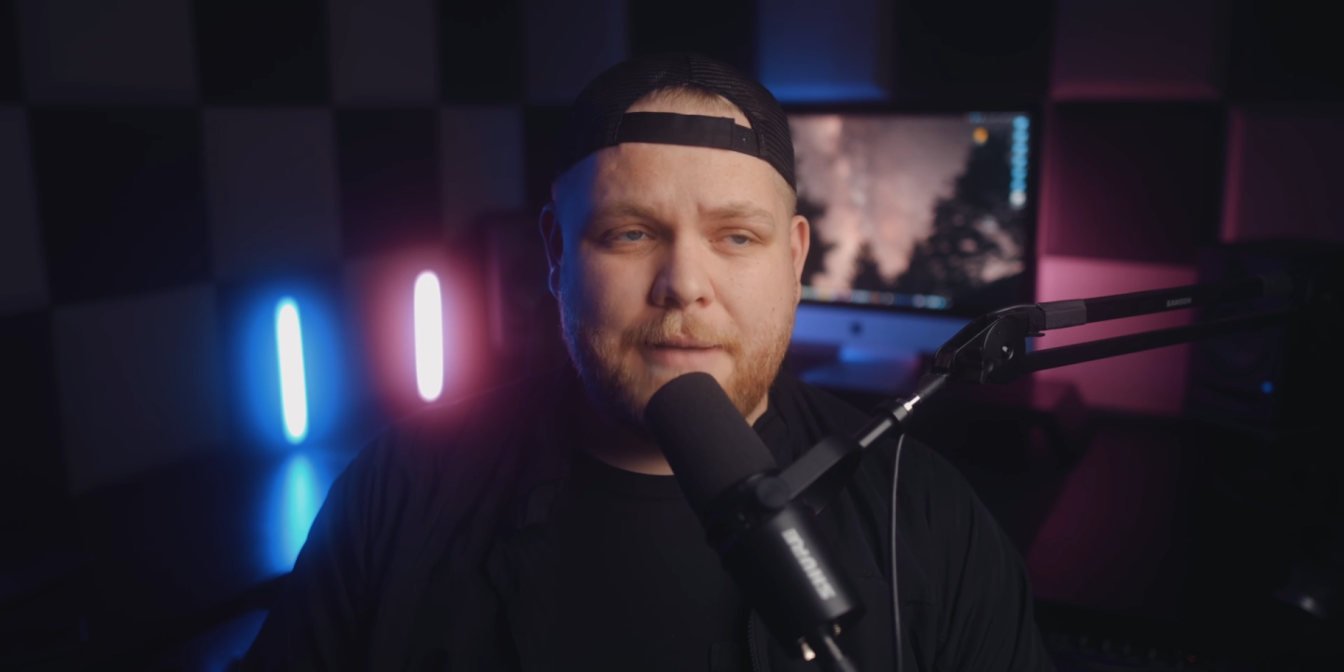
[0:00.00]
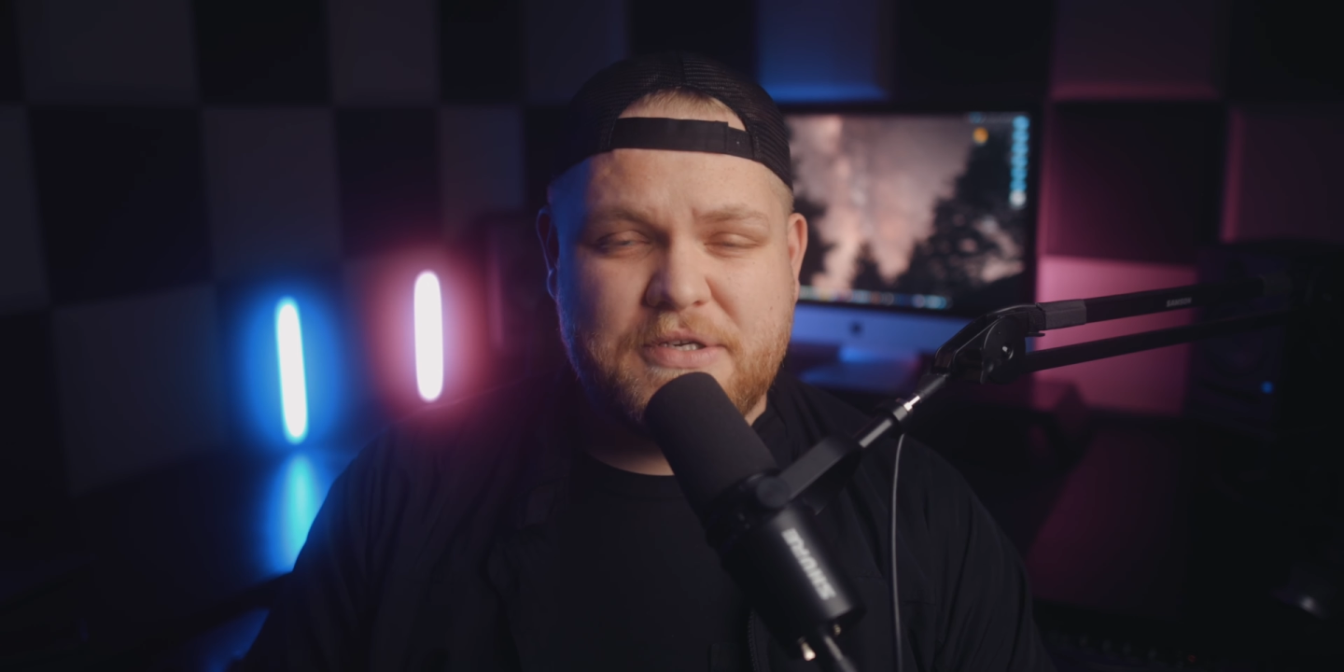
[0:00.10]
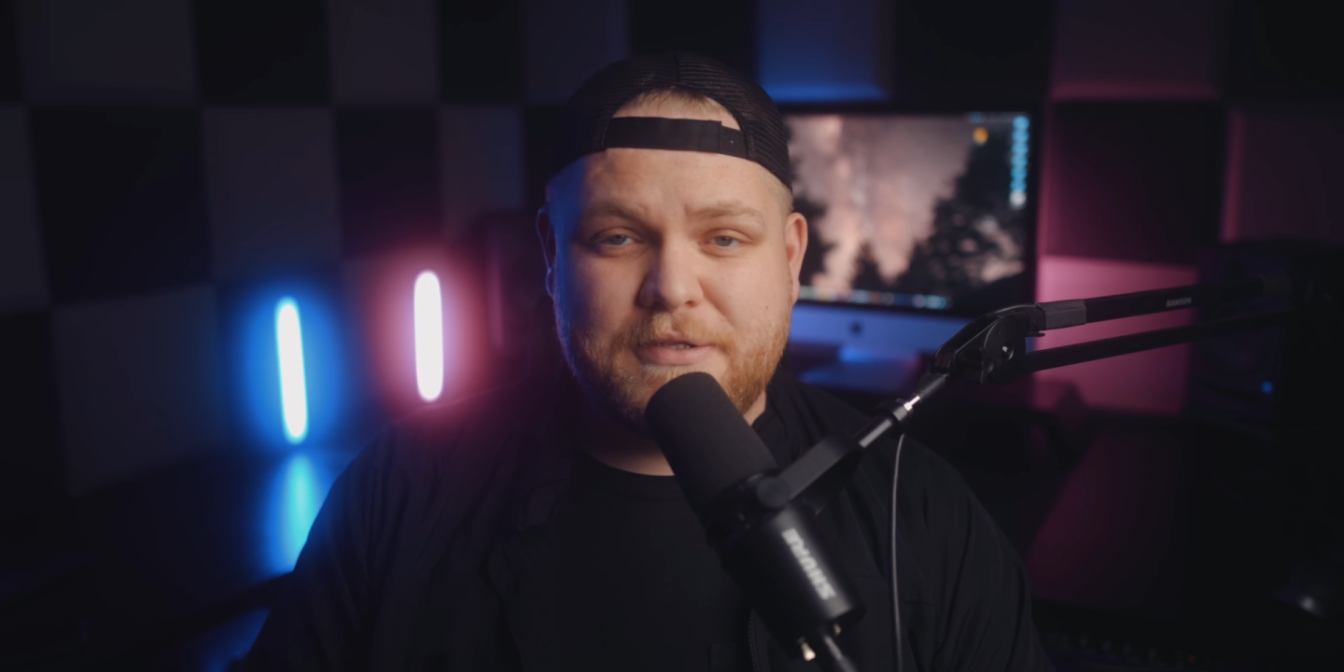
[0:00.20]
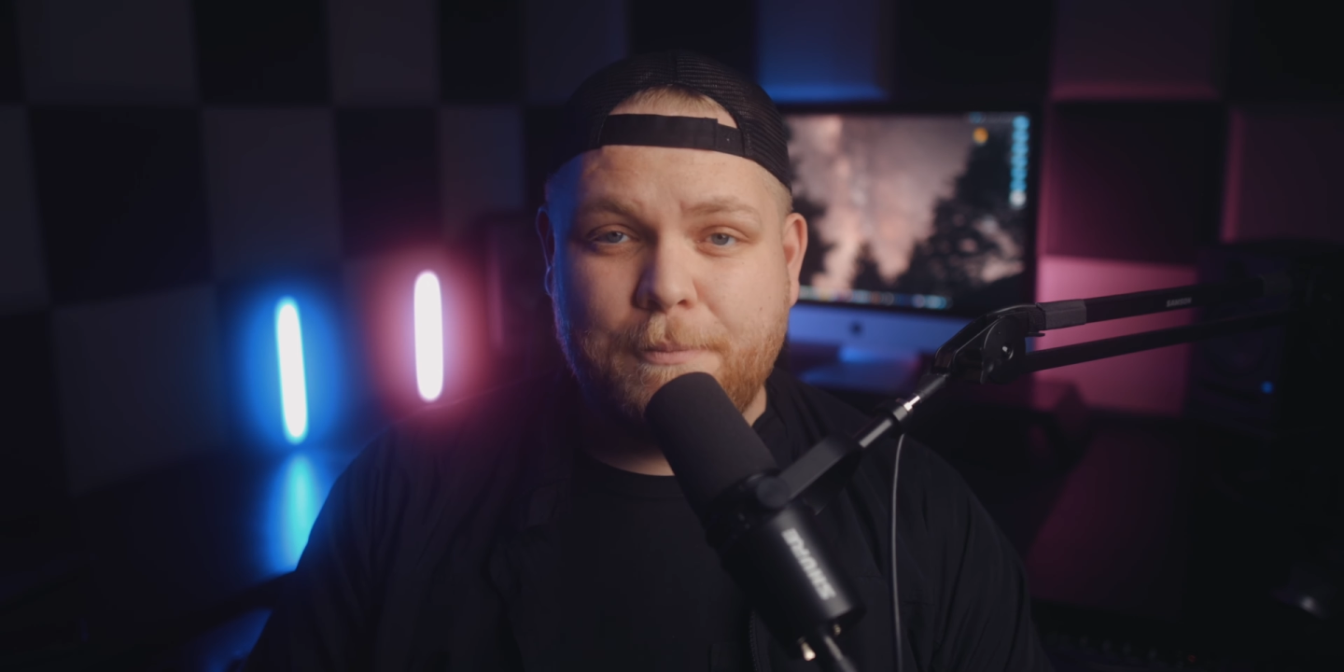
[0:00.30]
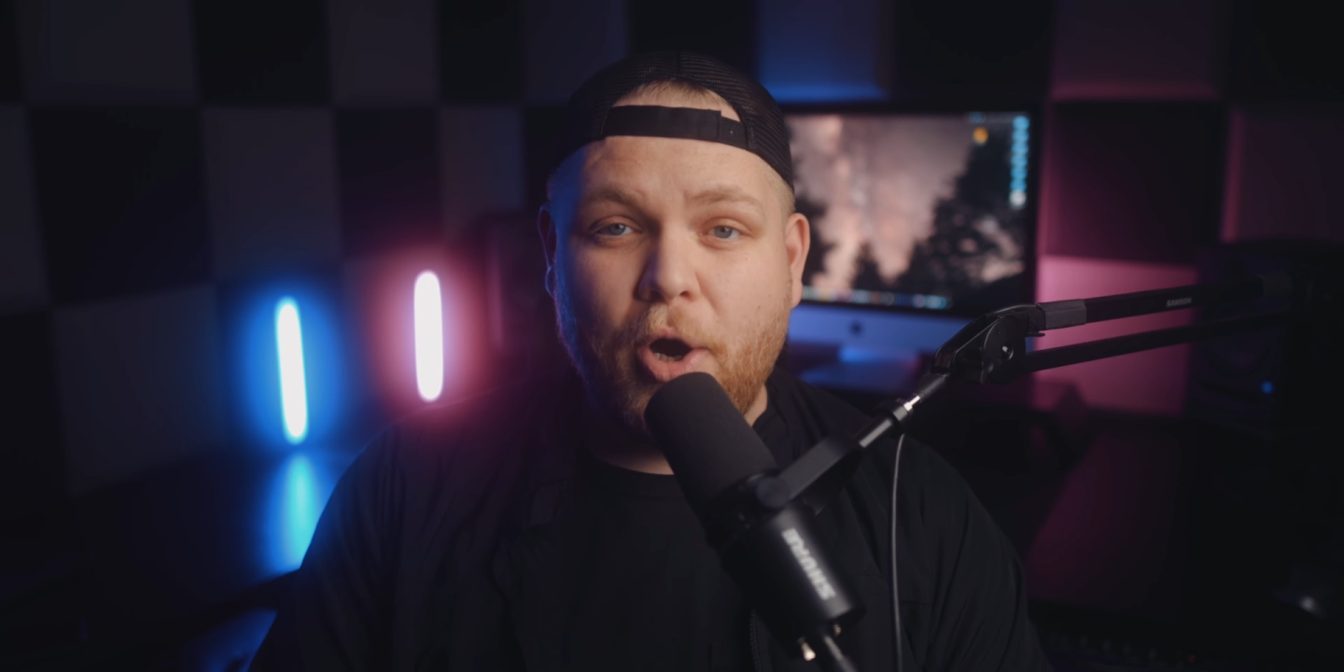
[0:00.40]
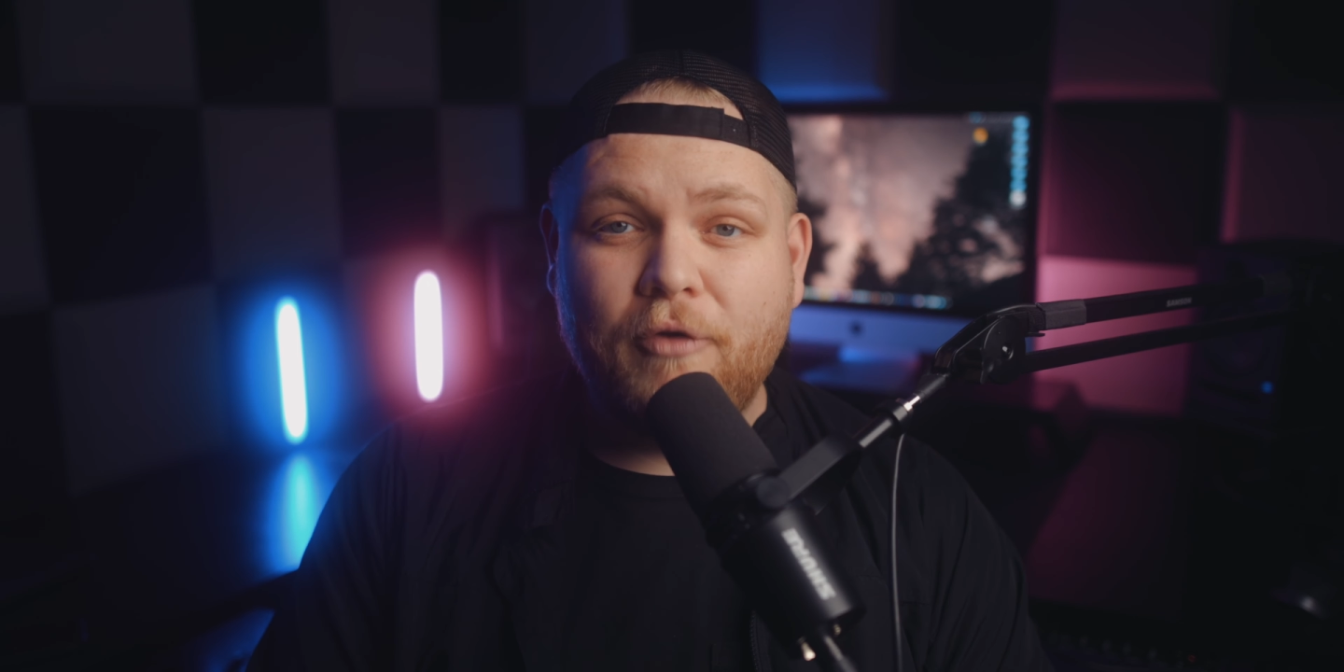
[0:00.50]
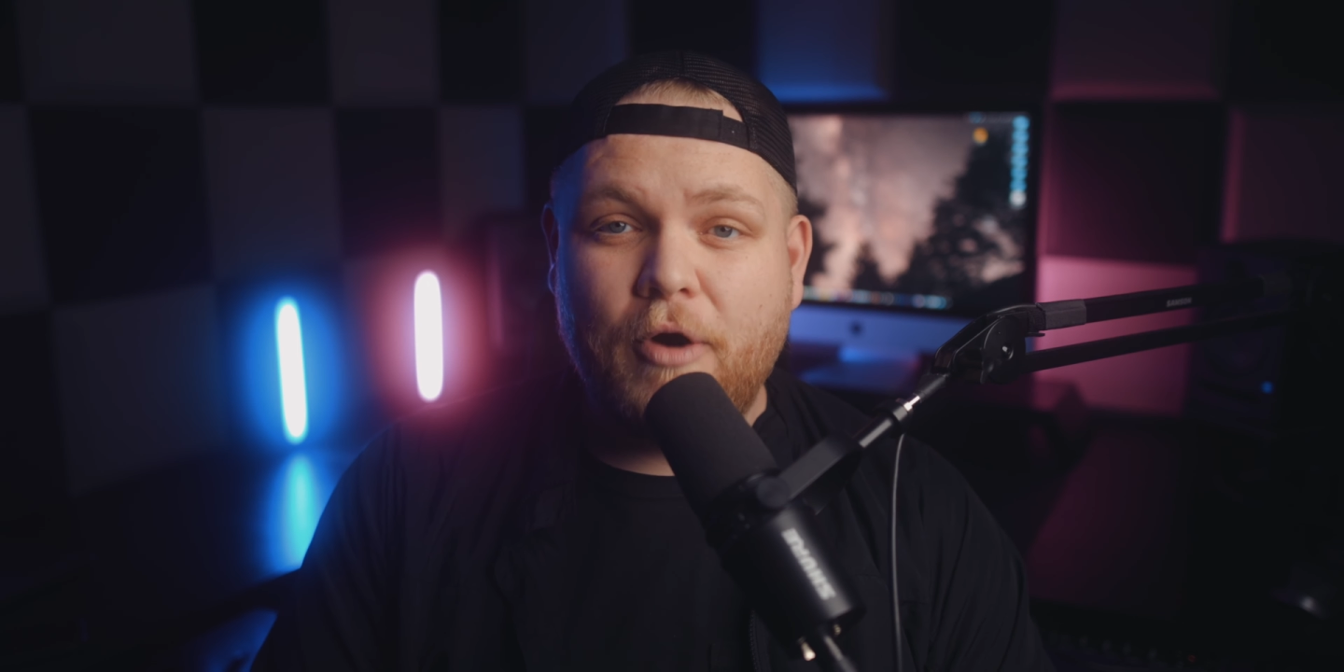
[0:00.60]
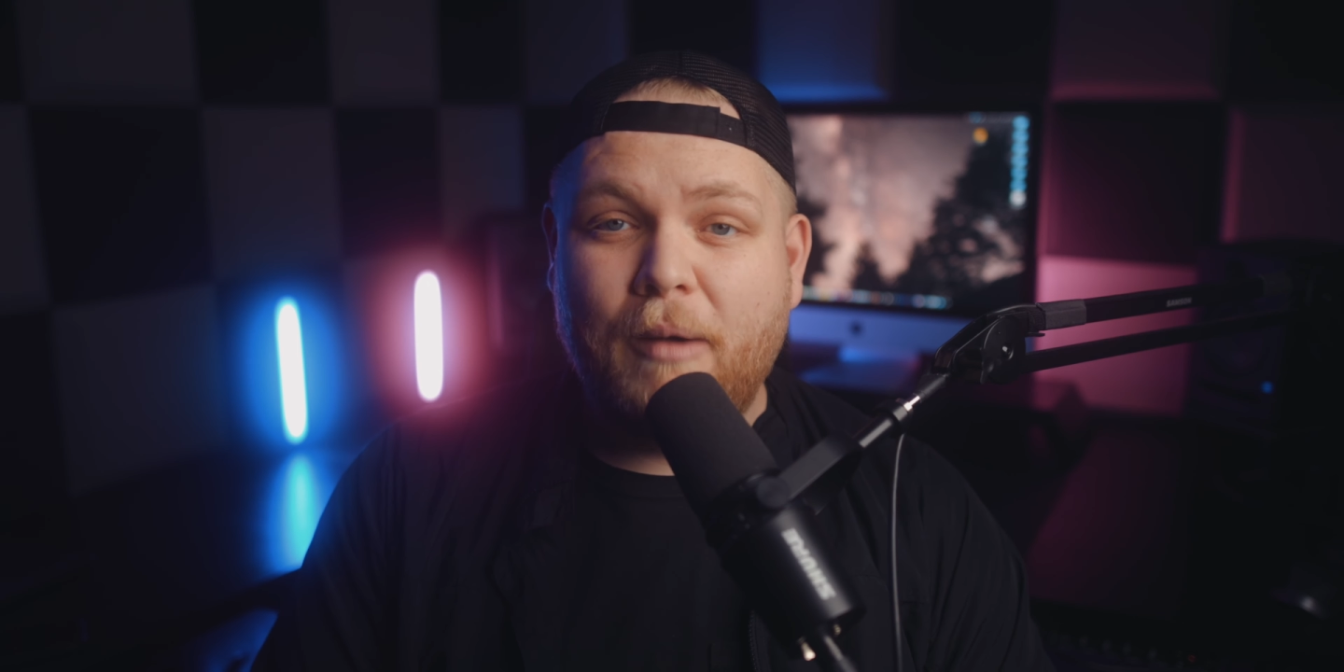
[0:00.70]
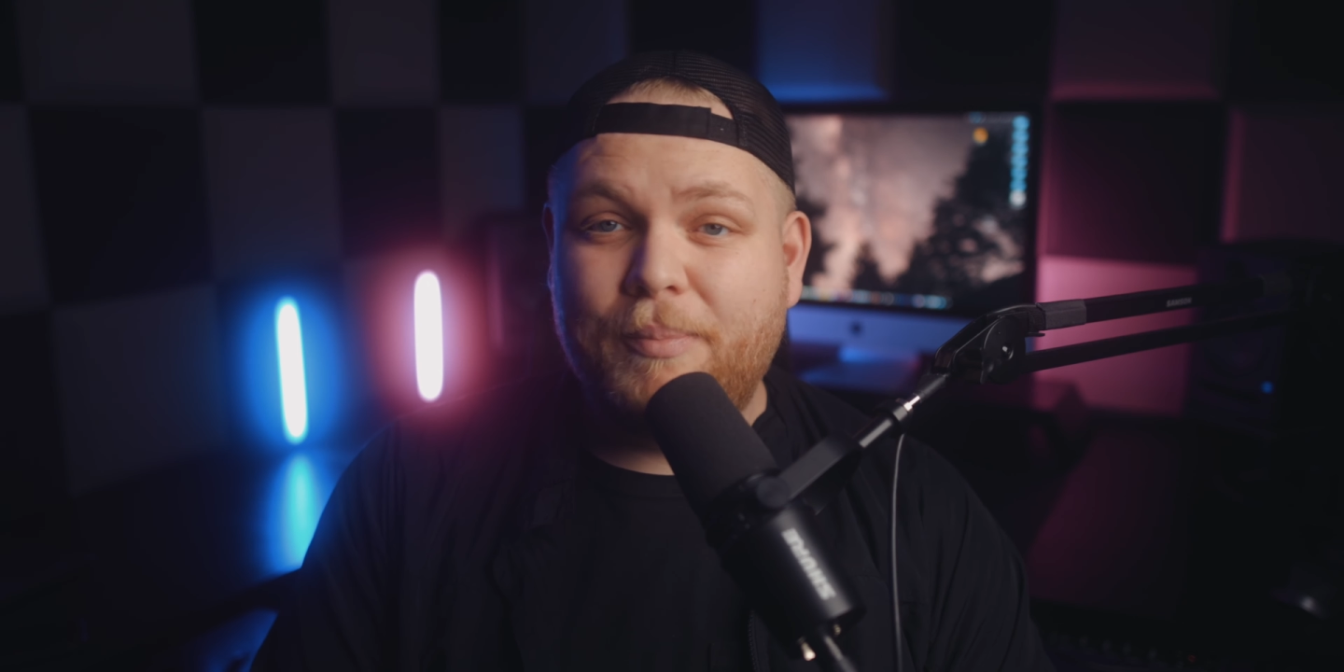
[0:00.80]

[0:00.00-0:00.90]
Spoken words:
just the overall